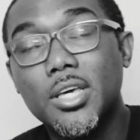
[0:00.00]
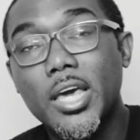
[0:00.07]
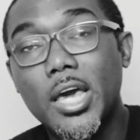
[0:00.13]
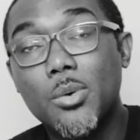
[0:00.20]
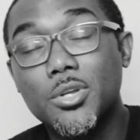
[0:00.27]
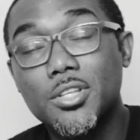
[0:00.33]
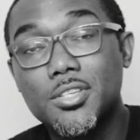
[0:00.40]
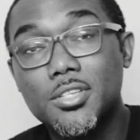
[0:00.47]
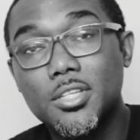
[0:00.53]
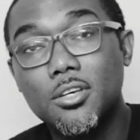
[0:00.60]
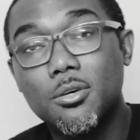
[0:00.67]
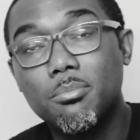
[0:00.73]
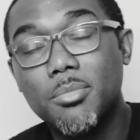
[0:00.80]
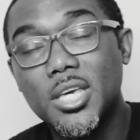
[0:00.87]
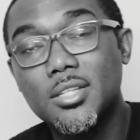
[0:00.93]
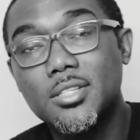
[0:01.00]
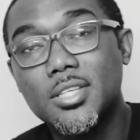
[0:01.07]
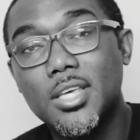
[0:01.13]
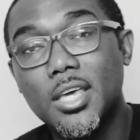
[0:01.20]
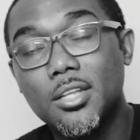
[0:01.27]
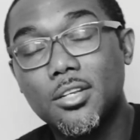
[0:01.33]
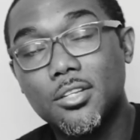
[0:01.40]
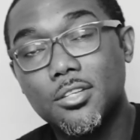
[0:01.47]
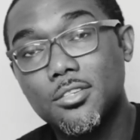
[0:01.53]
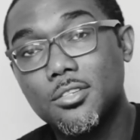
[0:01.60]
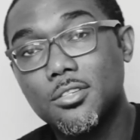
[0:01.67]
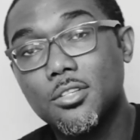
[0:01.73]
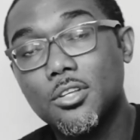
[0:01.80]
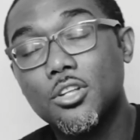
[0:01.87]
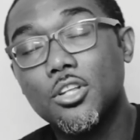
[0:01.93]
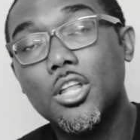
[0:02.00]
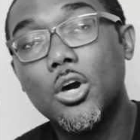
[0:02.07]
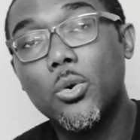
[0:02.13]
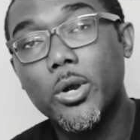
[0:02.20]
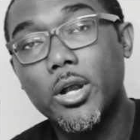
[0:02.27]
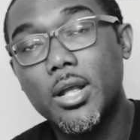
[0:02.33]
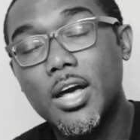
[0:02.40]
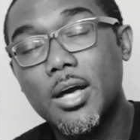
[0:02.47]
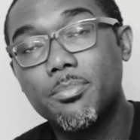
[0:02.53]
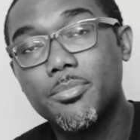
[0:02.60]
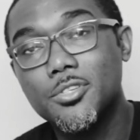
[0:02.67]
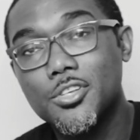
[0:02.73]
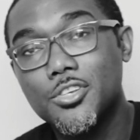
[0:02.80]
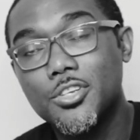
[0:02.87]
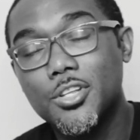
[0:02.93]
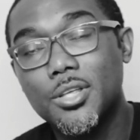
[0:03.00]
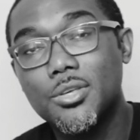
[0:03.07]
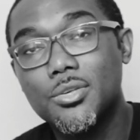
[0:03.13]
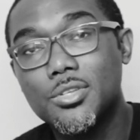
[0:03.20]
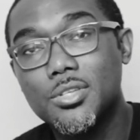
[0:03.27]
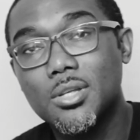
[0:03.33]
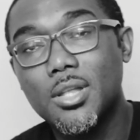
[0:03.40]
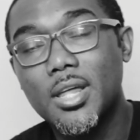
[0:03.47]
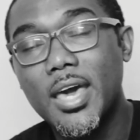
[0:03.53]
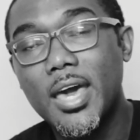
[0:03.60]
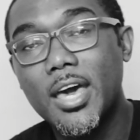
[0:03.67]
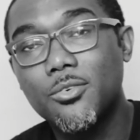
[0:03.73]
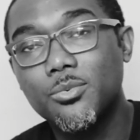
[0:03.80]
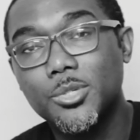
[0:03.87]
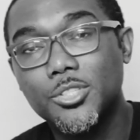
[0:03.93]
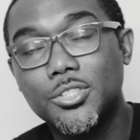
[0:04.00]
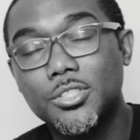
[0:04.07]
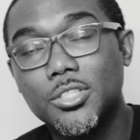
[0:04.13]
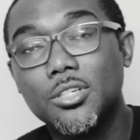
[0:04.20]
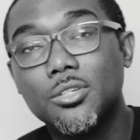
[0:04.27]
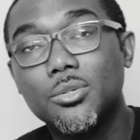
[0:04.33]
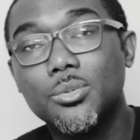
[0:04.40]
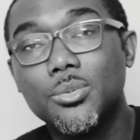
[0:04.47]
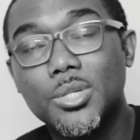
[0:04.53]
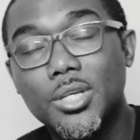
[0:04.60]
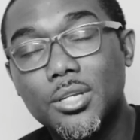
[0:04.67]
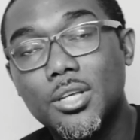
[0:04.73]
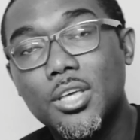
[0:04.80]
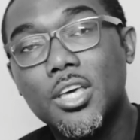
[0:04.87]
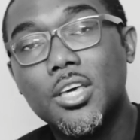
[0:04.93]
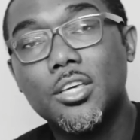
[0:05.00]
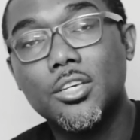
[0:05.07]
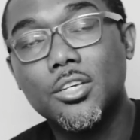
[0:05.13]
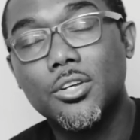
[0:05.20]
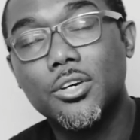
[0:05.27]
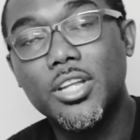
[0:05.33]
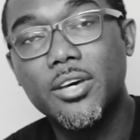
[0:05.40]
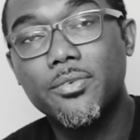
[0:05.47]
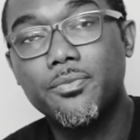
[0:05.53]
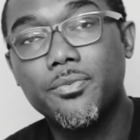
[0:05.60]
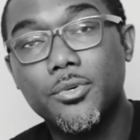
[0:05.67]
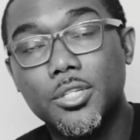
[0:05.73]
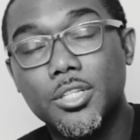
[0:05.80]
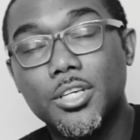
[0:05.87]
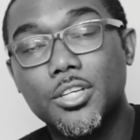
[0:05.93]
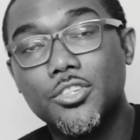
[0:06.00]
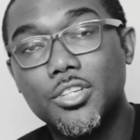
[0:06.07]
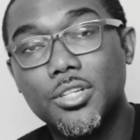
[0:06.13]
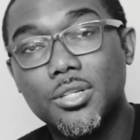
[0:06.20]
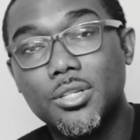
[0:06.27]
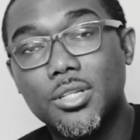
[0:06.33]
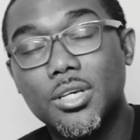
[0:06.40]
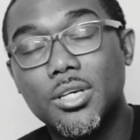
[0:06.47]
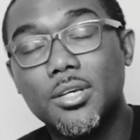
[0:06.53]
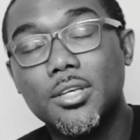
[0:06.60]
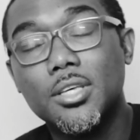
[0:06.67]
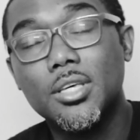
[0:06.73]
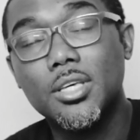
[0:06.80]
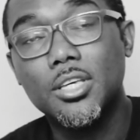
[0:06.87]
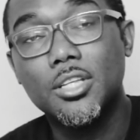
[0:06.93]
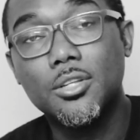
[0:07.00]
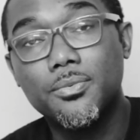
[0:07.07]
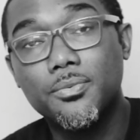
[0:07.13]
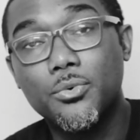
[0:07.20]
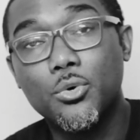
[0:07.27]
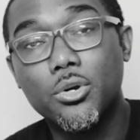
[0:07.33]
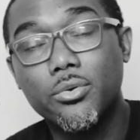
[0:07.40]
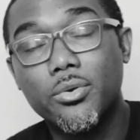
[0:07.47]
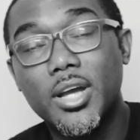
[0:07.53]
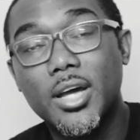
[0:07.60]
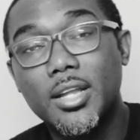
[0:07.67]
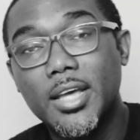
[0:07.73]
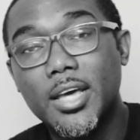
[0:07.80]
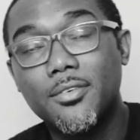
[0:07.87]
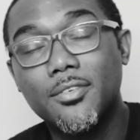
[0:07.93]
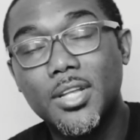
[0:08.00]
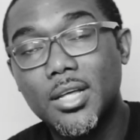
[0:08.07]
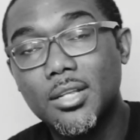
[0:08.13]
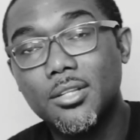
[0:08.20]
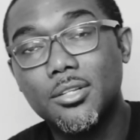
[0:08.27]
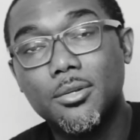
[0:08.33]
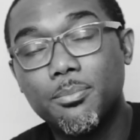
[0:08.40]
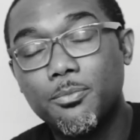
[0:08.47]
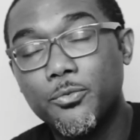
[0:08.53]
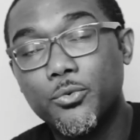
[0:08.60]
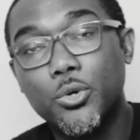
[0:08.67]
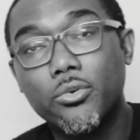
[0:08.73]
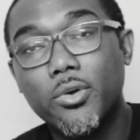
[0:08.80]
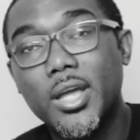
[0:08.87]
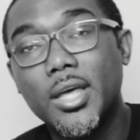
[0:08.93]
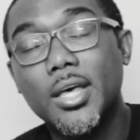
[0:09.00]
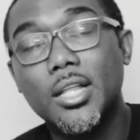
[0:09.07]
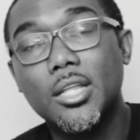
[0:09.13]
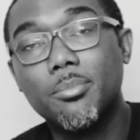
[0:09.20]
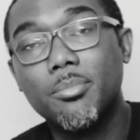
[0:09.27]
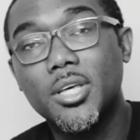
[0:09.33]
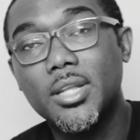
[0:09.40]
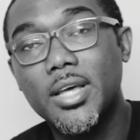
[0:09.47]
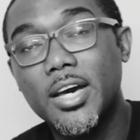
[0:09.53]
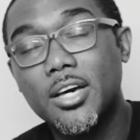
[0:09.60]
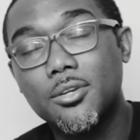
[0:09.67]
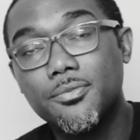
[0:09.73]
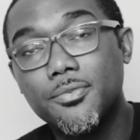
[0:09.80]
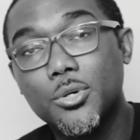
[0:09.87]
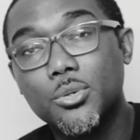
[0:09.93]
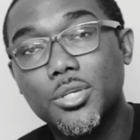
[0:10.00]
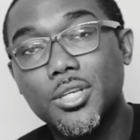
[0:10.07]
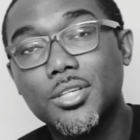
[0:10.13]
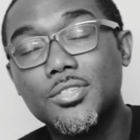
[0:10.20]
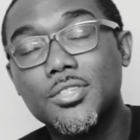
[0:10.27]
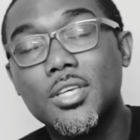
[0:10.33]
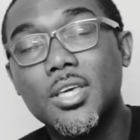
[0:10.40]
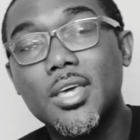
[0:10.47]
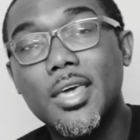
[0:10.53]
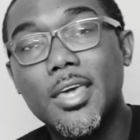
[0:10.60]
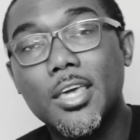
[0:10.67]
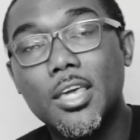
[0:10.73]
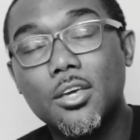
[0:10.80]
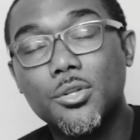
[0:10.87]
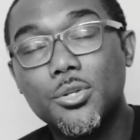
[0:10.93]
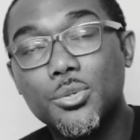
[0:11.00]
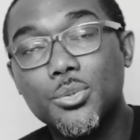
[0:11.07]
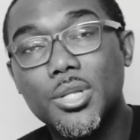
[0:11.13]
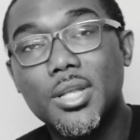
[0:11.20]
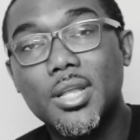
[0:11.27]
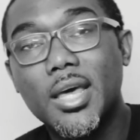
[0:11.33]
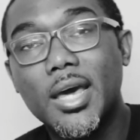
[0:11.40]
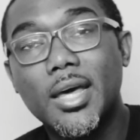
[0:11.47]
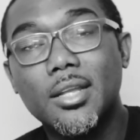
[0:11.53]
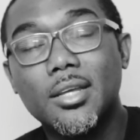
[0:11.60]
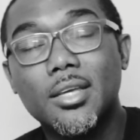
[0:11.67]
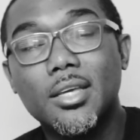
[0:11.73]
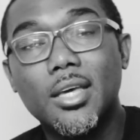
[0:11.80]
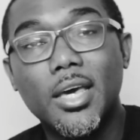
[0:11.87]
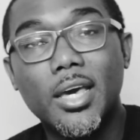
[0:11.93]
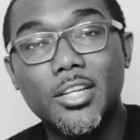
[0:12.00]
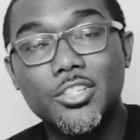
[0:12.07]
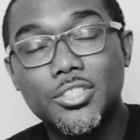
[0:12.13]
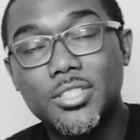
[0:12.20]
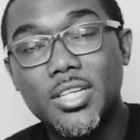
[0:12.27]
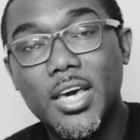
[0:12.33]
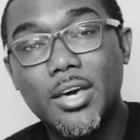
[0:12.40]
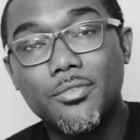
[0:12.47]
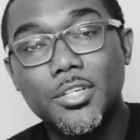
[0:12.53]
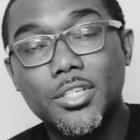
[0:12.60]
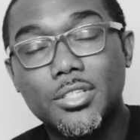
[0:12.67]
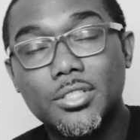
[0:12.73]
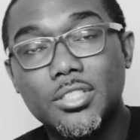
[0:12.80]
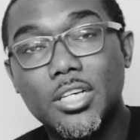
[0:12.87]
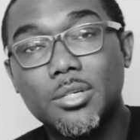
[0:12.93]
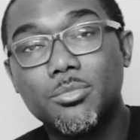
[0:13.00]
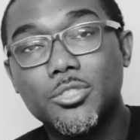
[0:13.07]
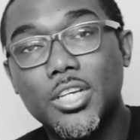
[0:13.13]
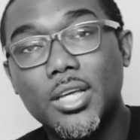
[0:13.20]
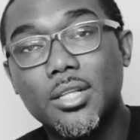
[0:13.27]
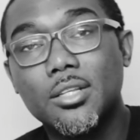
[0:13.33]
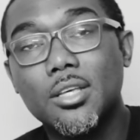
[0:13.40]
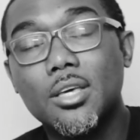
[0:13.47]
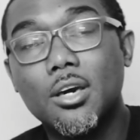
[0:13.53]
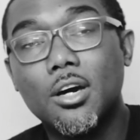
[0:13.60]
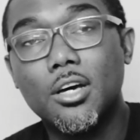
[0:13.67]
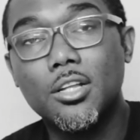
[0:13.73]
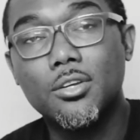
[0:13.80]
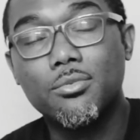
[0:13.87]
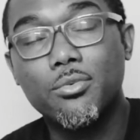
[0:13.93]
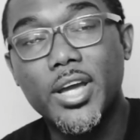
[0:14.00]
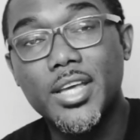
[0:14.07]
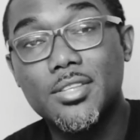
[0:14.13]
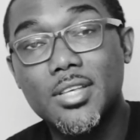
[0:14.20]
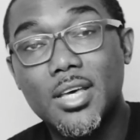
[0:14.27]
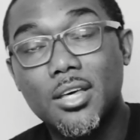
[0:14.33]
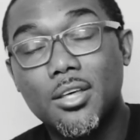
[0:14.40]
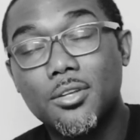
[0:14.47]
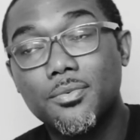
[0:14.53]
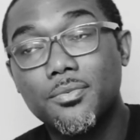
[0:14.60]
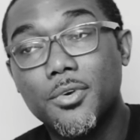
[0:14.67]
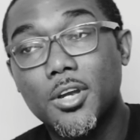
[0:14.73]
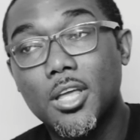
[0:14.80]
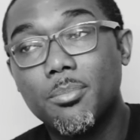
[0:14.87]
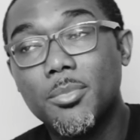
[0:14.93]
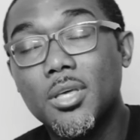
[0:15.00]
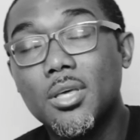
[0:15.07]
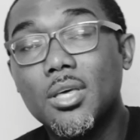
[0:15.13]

I would have still maintained the lower composition that you still have, which is including, that foliage in the foreground, having that little foreground element out of focus, including that, and just having your subject on the right side of the frame.